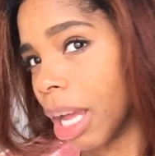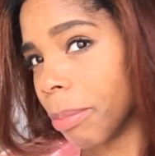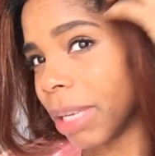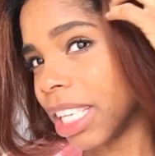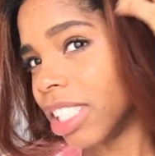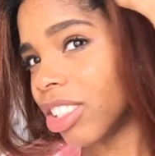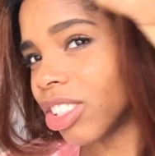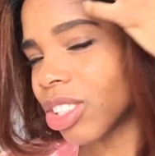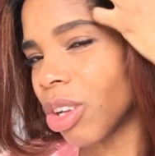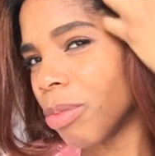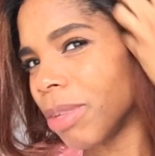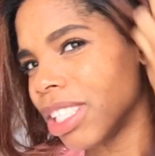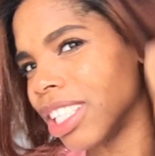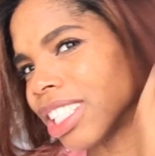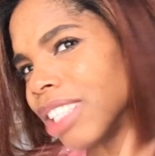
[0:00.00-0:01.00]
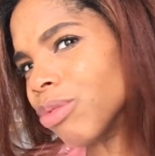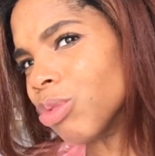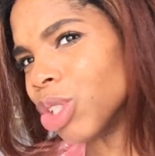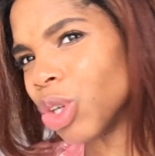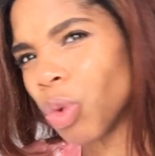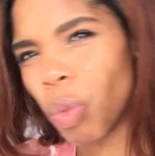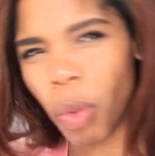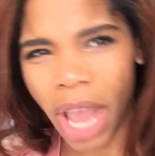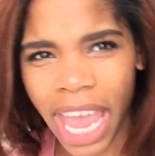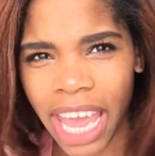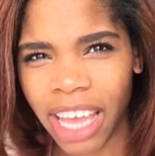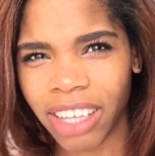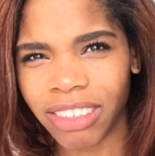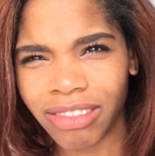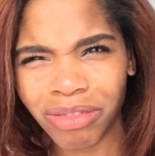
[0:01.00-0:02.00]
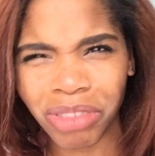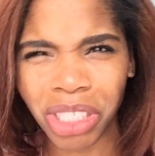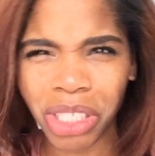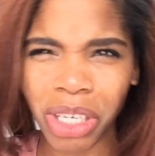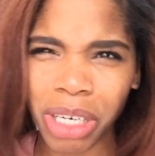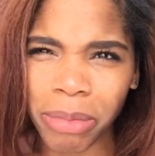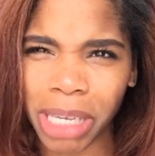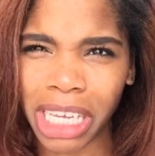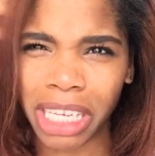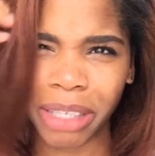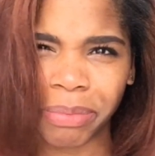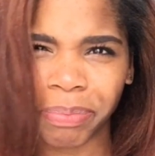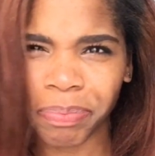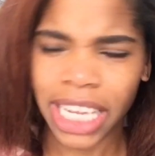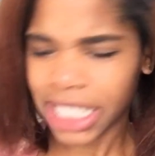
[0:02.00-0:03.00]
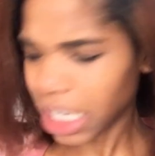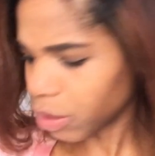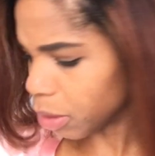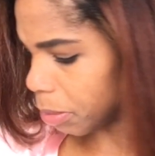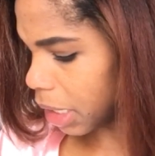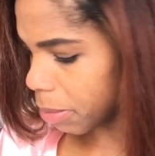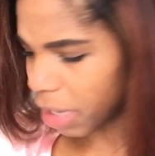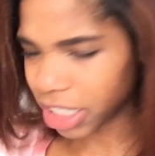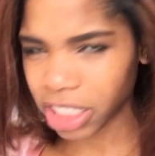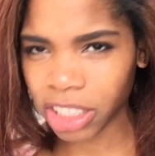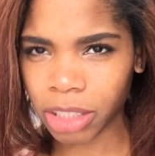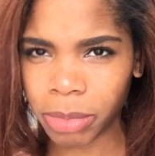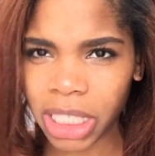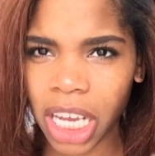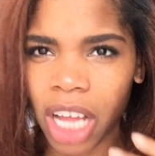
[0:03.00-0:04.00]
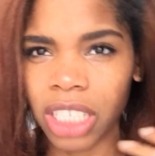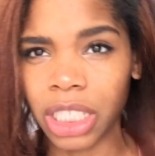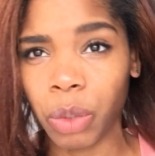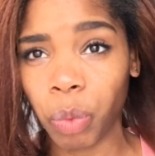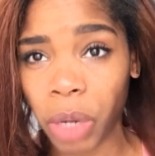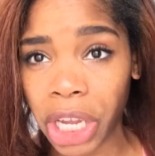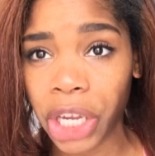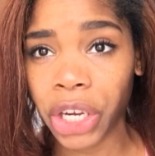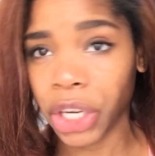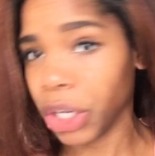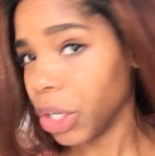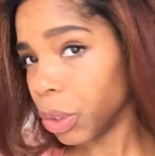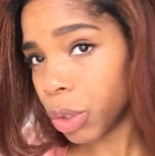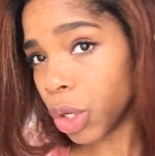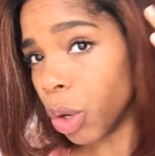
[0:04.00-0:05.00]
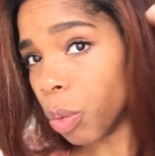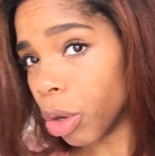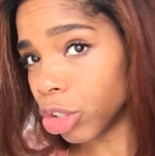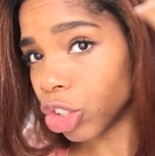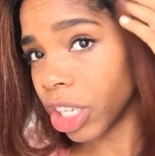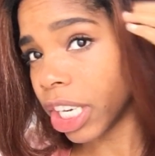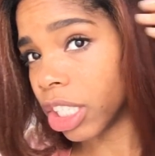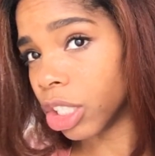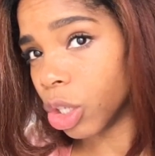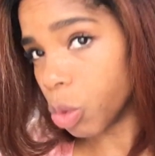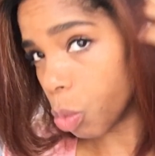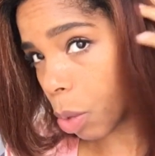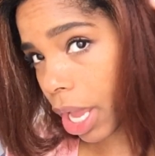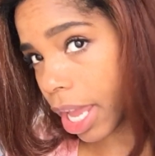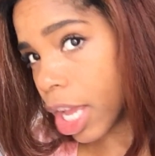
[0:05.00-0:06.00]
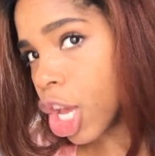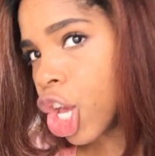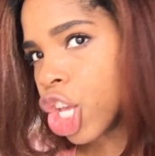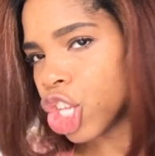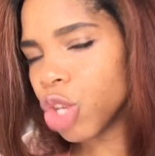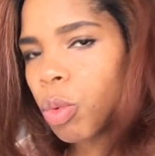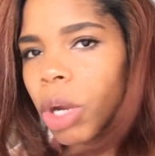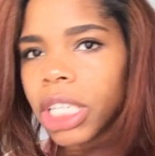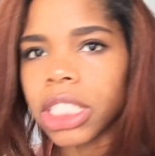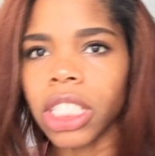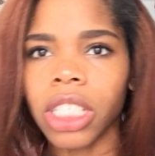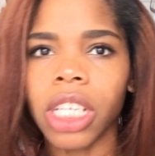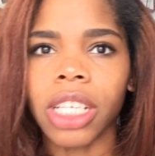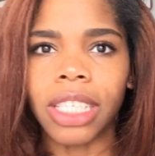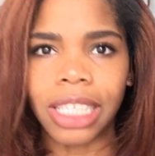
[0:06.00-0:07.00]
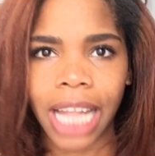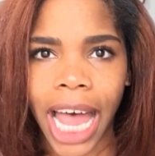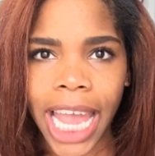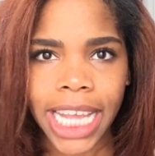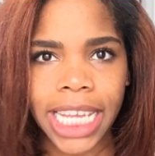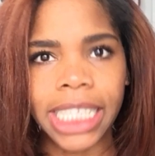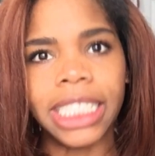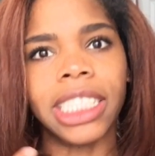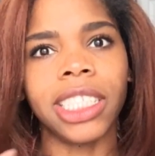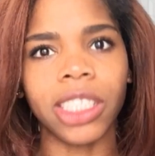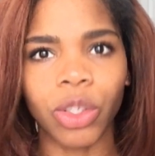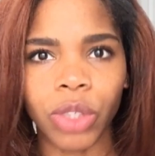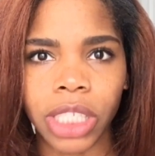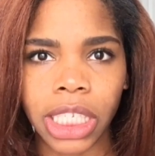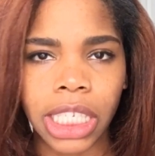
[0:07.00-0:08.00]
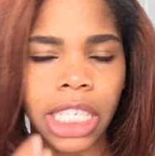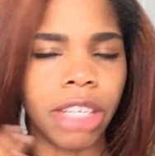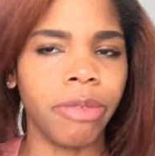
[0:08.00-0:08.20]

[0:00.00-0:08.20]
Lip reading: mean, it's just gonna be looking real wet. You know what I mean? That's what me and my sister be calling it, wet hair. You don't want your hair to look wet. You want it to look light and silky and